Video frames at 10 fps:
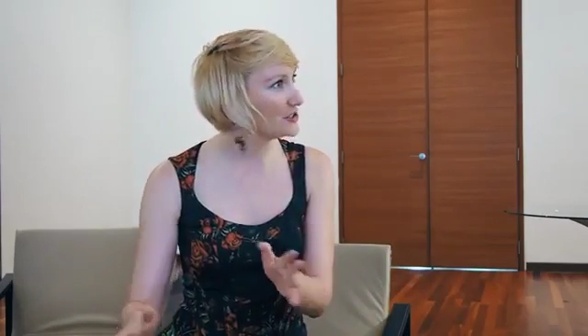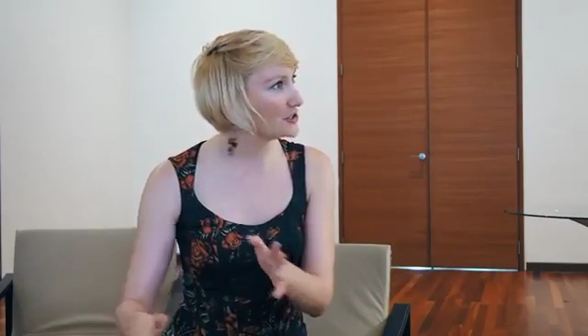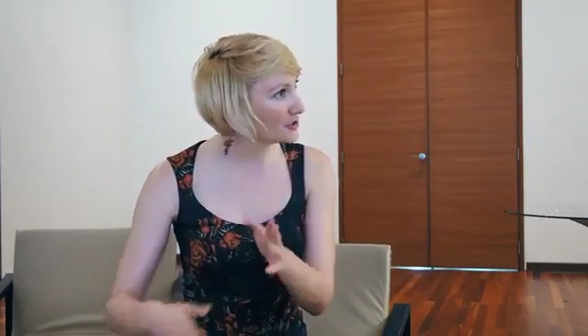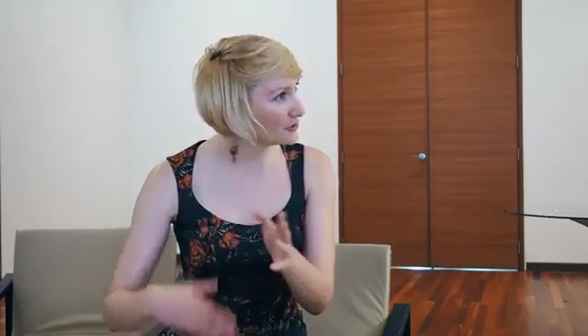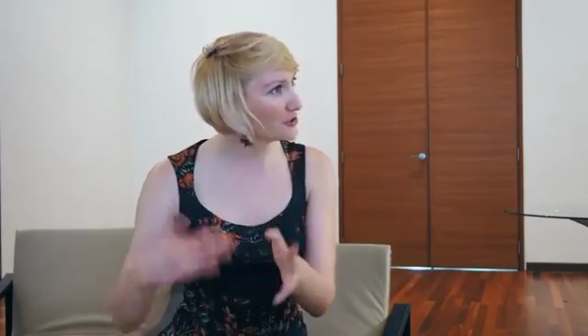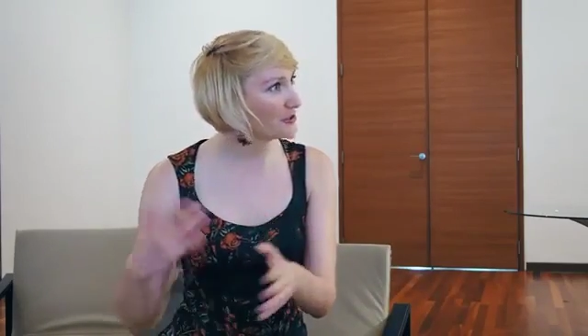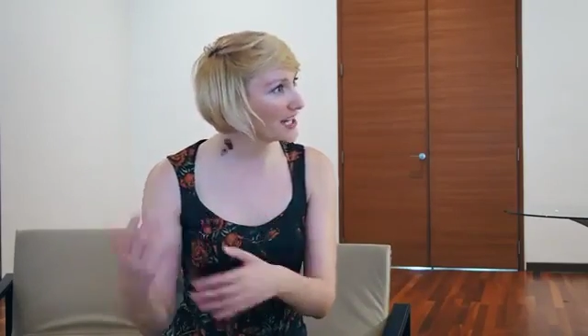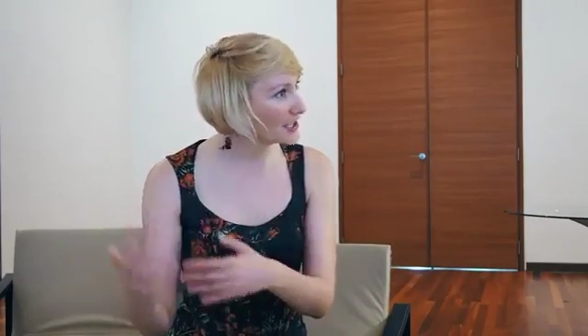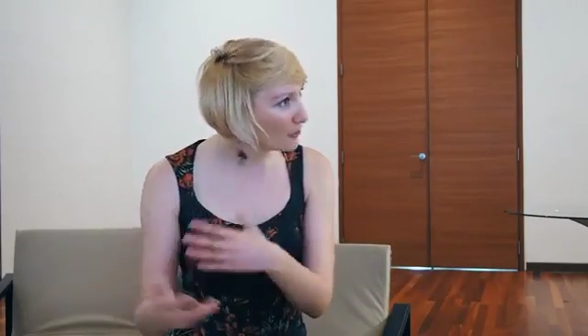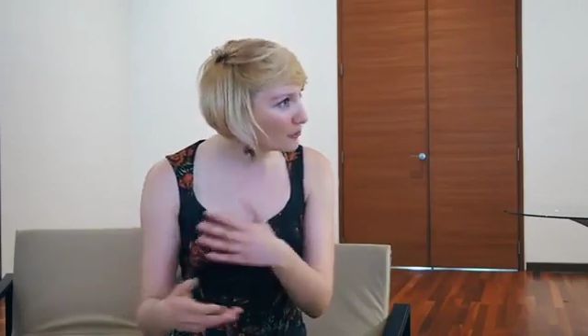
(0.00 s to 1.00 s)
to
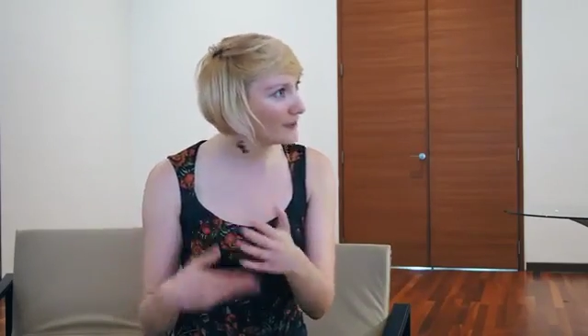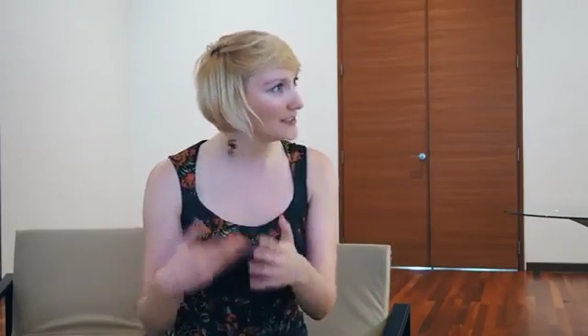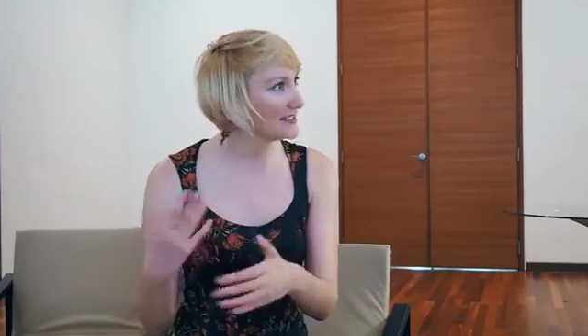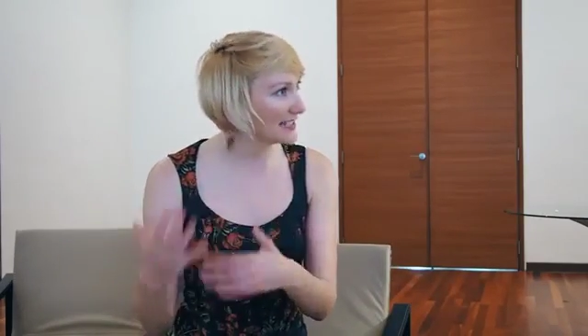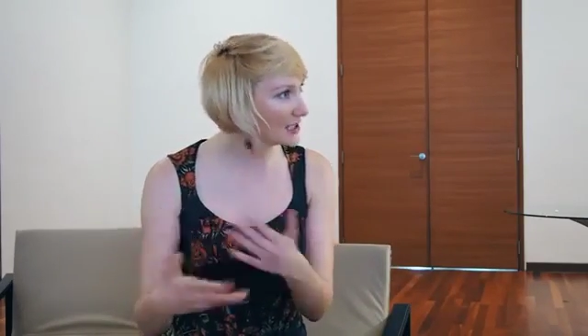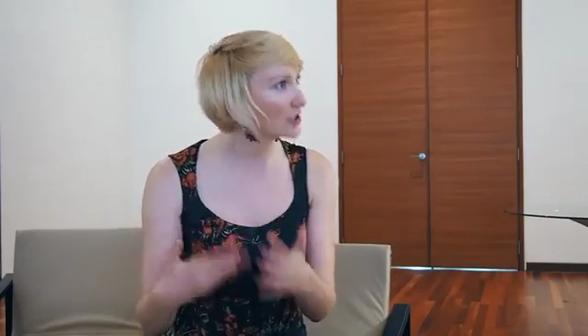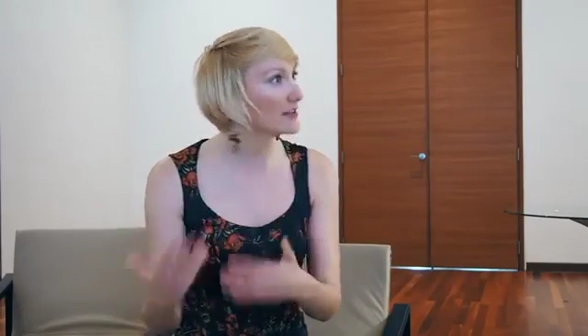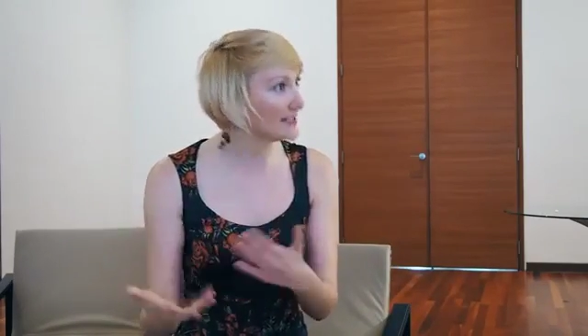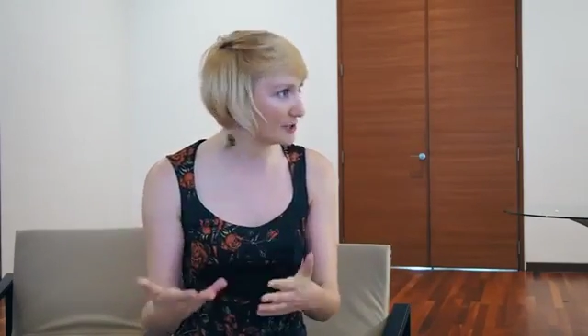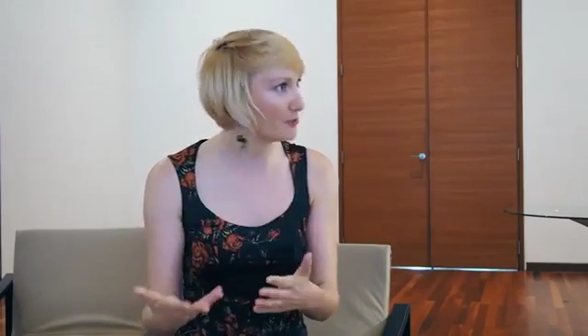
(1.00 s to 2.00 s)
get over this inner
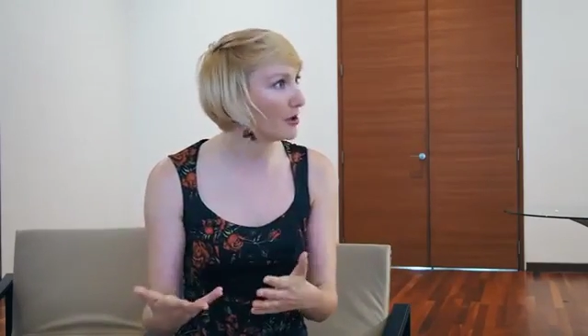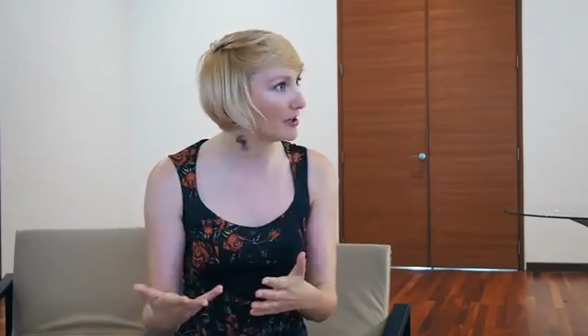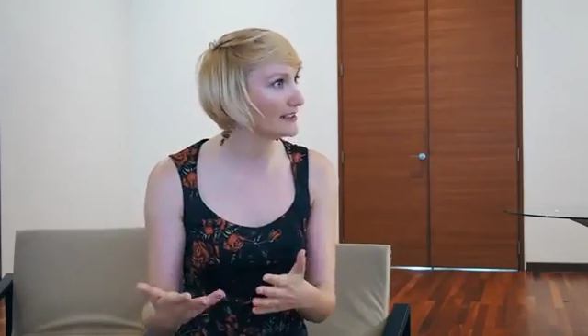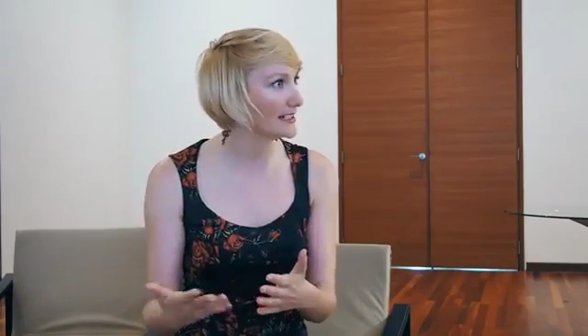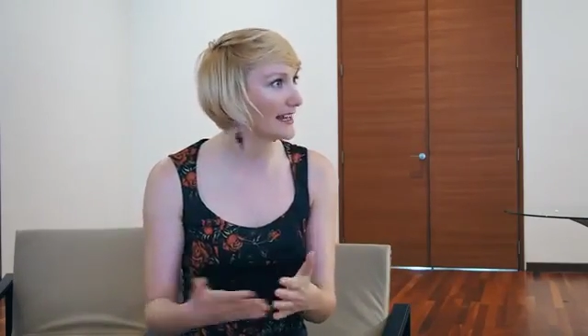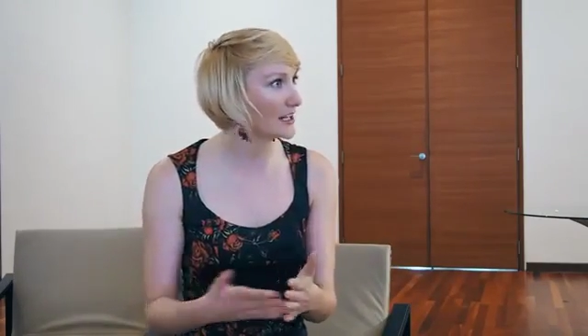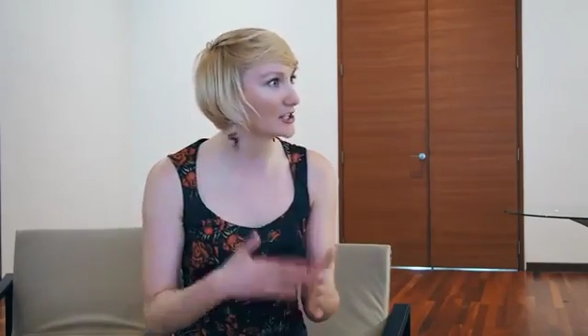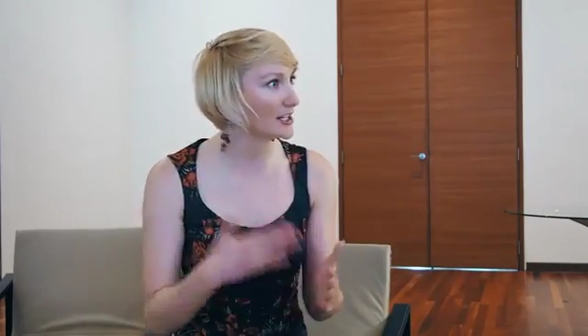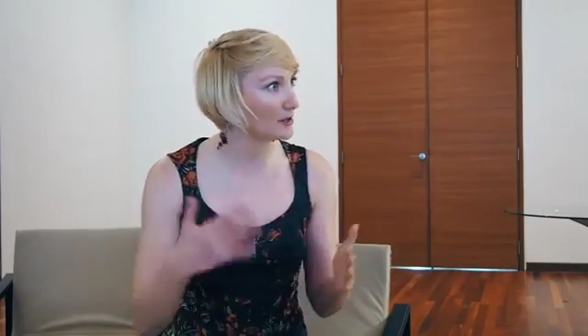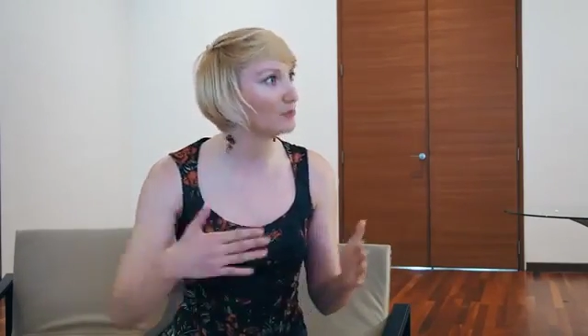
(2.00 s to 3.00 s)
critic part and
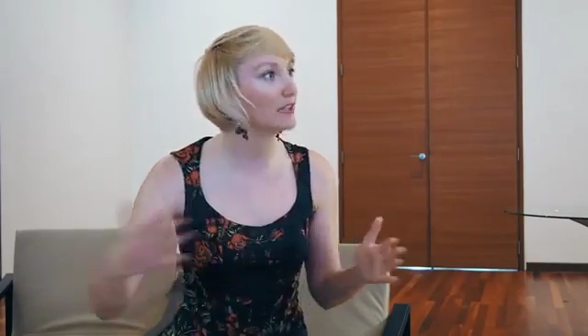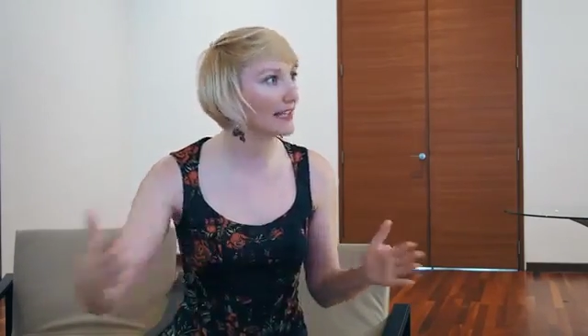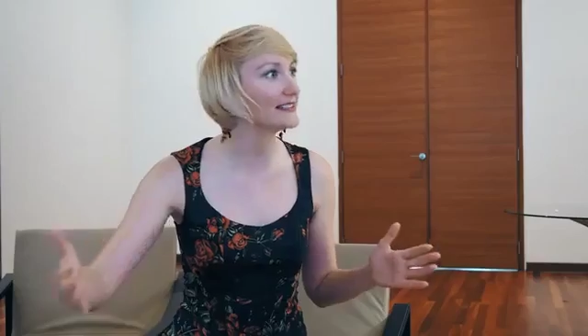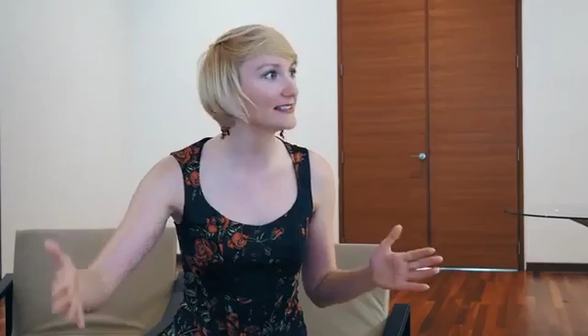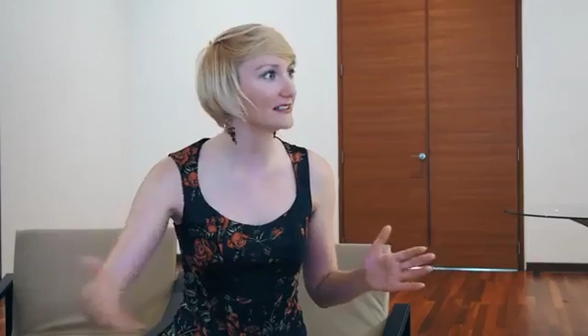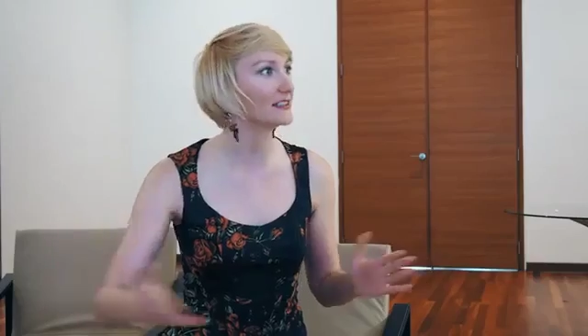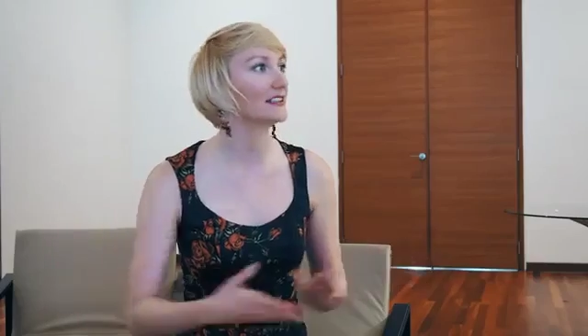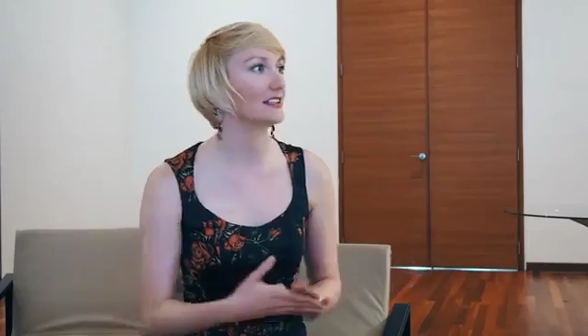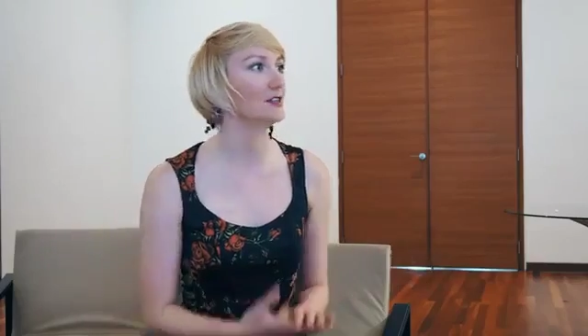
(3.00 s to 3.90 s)
actually complete the